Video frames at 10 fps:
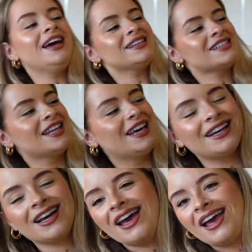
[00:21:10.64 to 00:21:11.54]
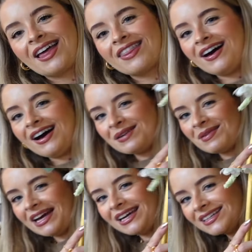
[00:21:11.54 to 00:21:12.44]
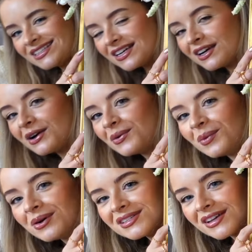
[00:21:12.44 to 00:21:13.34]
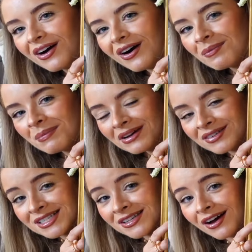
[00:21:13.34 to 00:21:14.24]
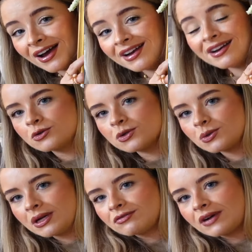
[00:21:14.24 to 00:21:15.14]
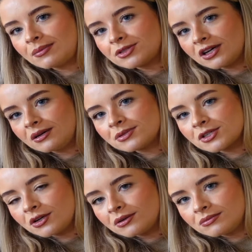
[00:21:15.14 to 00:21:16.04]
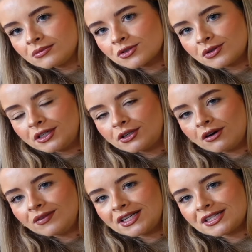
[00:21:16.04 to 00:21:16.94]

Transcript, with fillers: next thing that I made was our mirror sign, which is all like wrapped up, so sorry you can't really